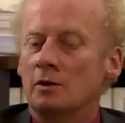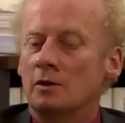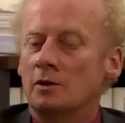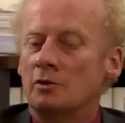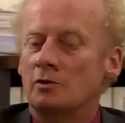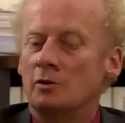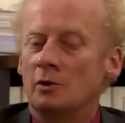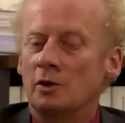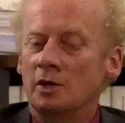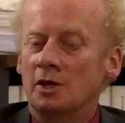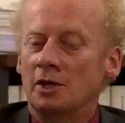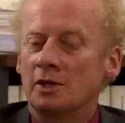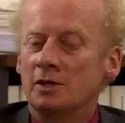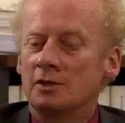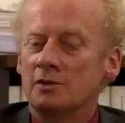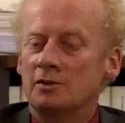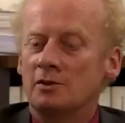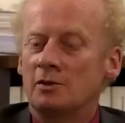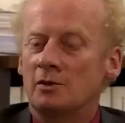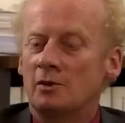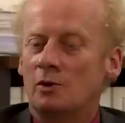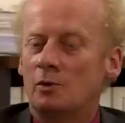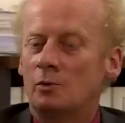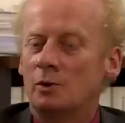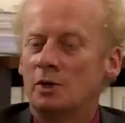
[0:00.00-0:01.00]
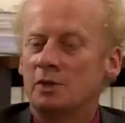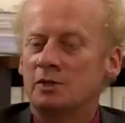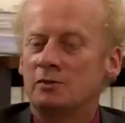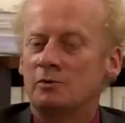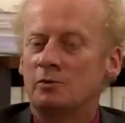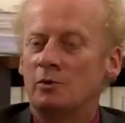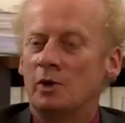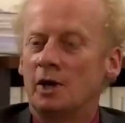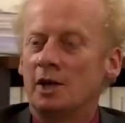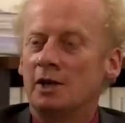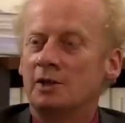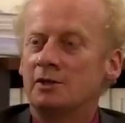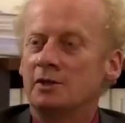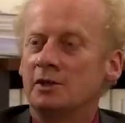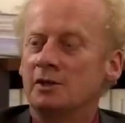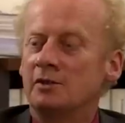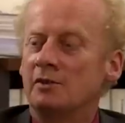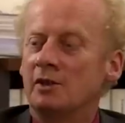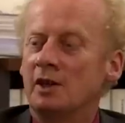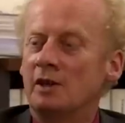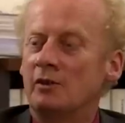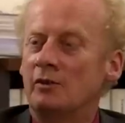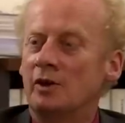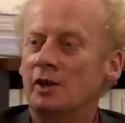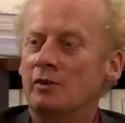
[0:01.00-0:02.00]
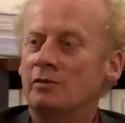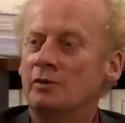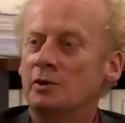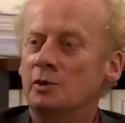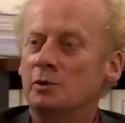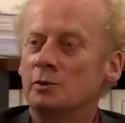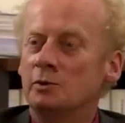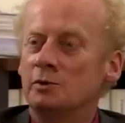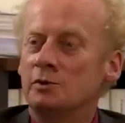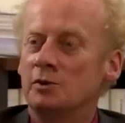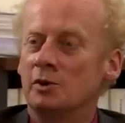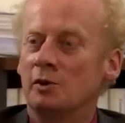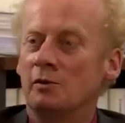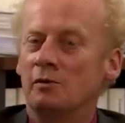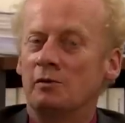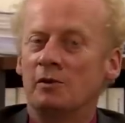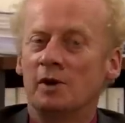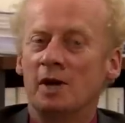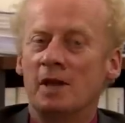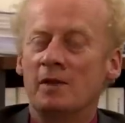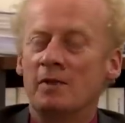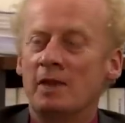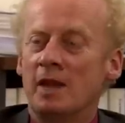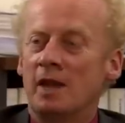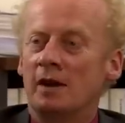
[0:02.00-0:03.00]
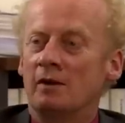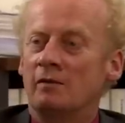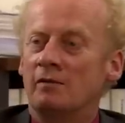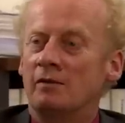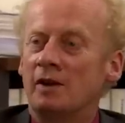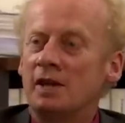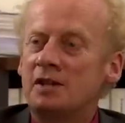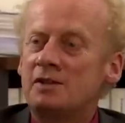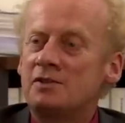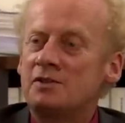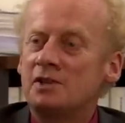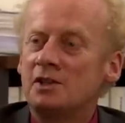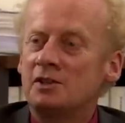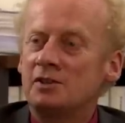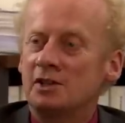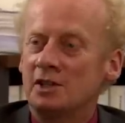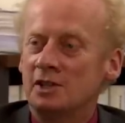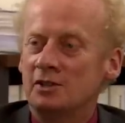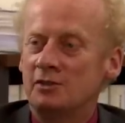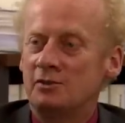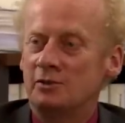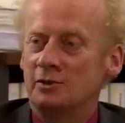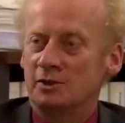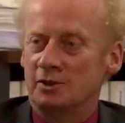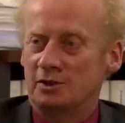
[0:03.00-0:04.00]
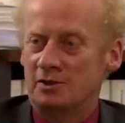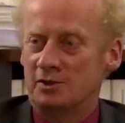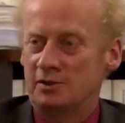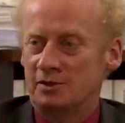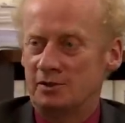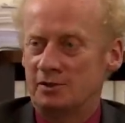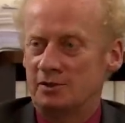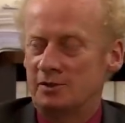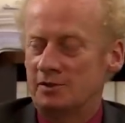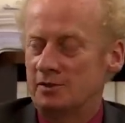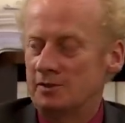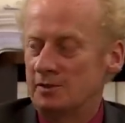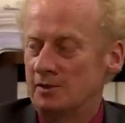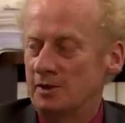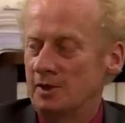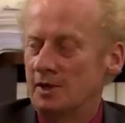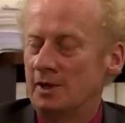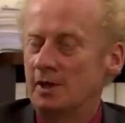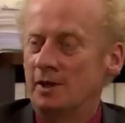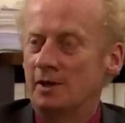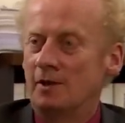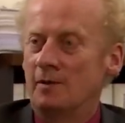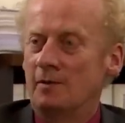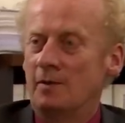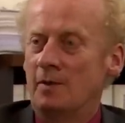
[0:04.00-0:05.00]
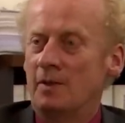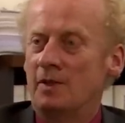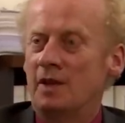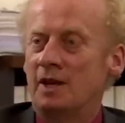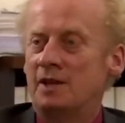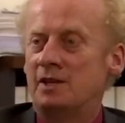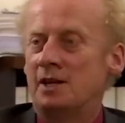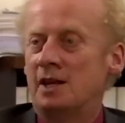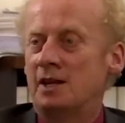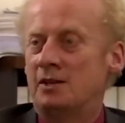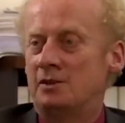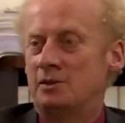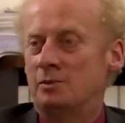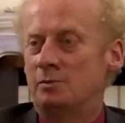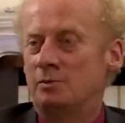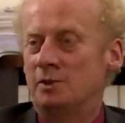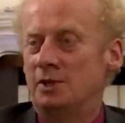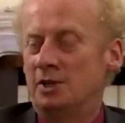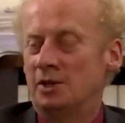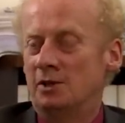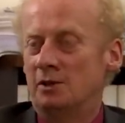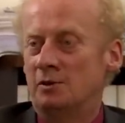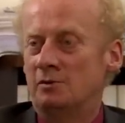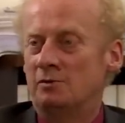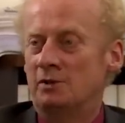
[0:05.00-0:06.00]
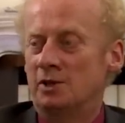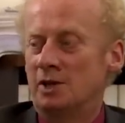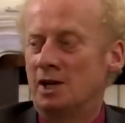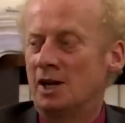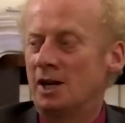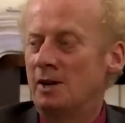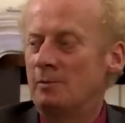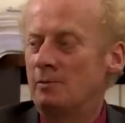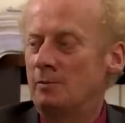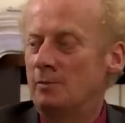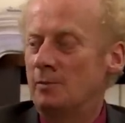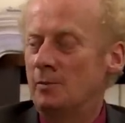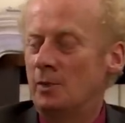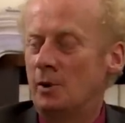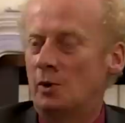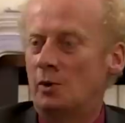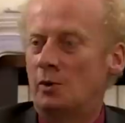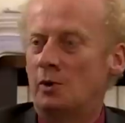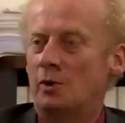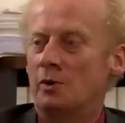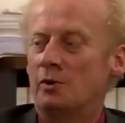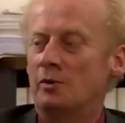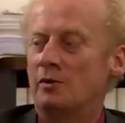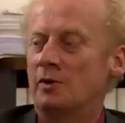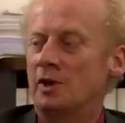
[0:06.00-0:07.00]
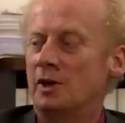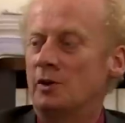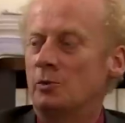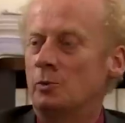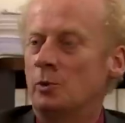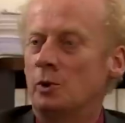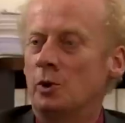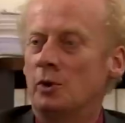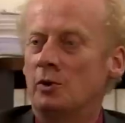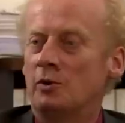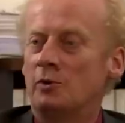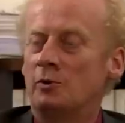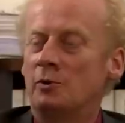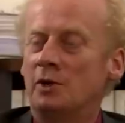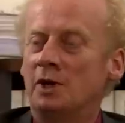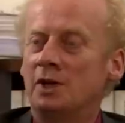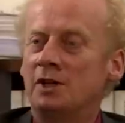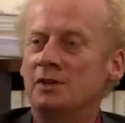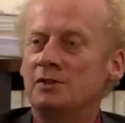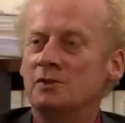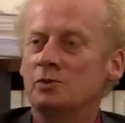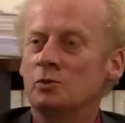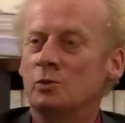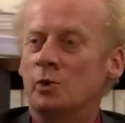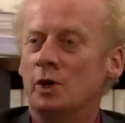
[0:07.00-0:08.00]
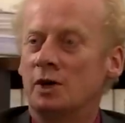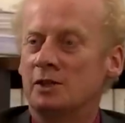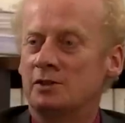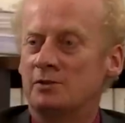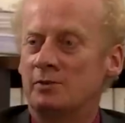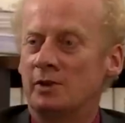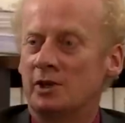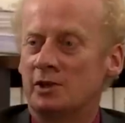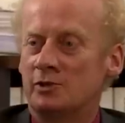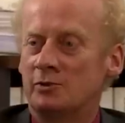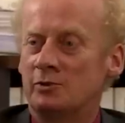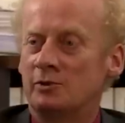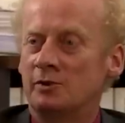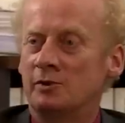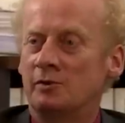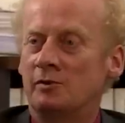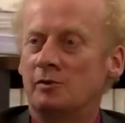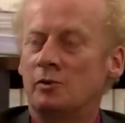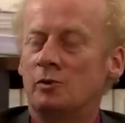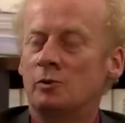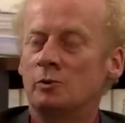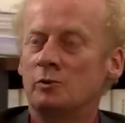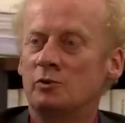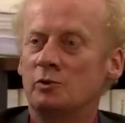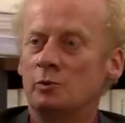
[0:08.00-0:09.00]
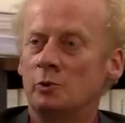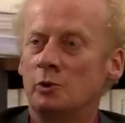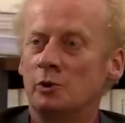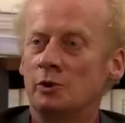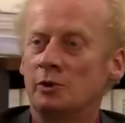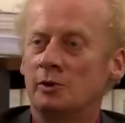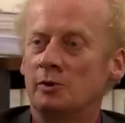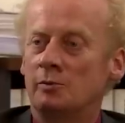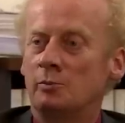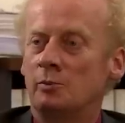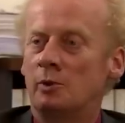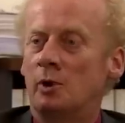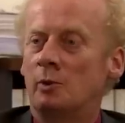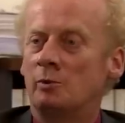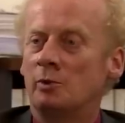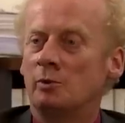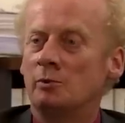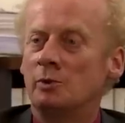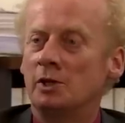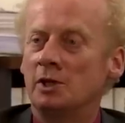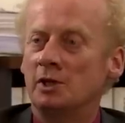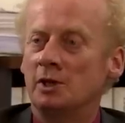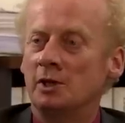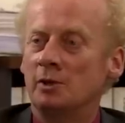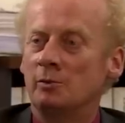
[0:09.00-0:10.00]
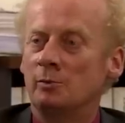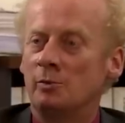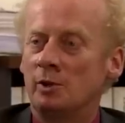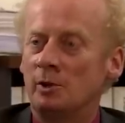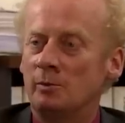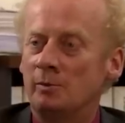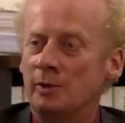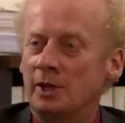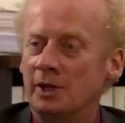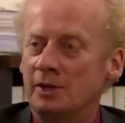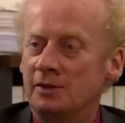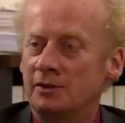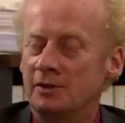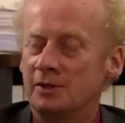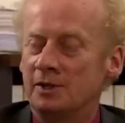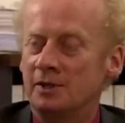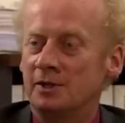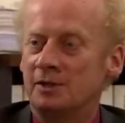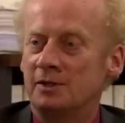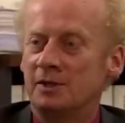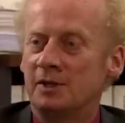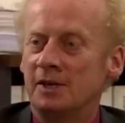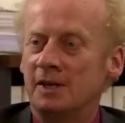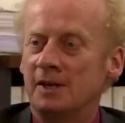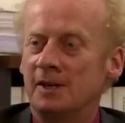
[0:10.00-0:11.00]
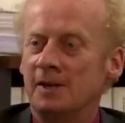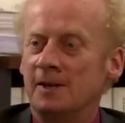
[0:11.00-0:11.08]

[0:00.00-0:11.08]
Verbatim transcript: The Troikans always write in their reviews of vested interests that had to be overcome or that were the reason why structural reforms were not properly implemented.